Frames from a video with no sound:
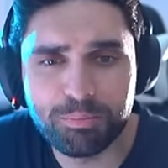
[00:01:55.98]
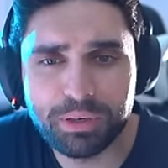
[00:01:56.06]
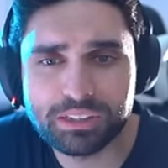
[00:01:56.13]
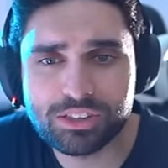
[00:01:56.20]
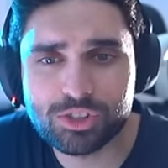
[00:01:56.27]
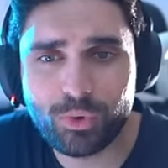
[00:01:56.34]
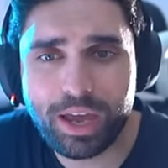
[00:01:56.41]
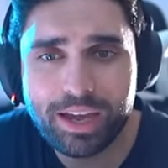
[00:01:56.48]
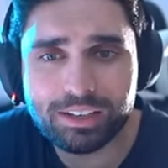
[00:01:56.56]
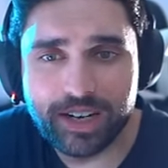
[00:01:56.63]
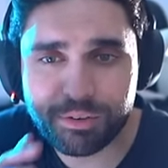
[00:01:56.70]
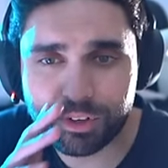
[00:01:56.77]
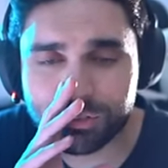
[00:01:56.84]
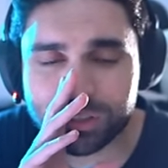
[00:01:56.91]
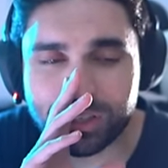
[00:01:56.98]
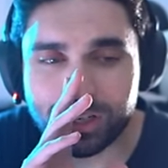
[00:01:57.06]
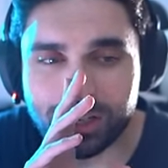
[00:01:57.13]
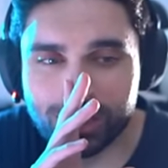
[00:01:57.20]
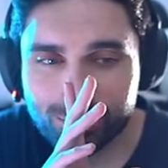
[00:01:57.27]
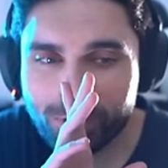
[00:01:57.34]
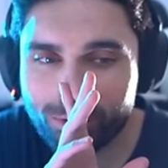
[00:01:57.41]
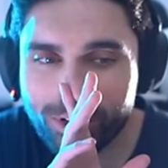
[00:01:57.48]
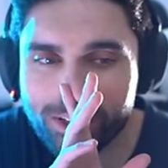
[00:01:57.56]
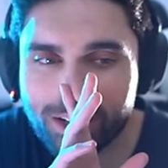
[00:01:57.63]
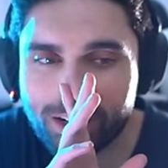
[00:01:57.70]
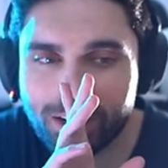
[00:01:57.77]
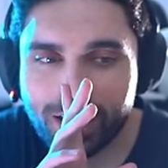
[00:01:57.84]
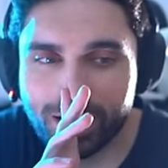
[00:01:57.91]
But Swagg never even heard of a
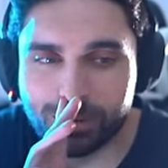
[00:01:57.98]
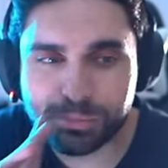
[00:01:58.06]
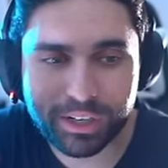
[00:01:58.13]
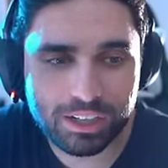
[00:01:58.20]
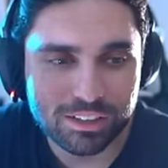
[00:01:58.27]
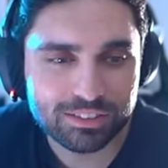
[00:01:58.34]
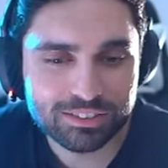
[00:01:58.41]
radar hack, bruh.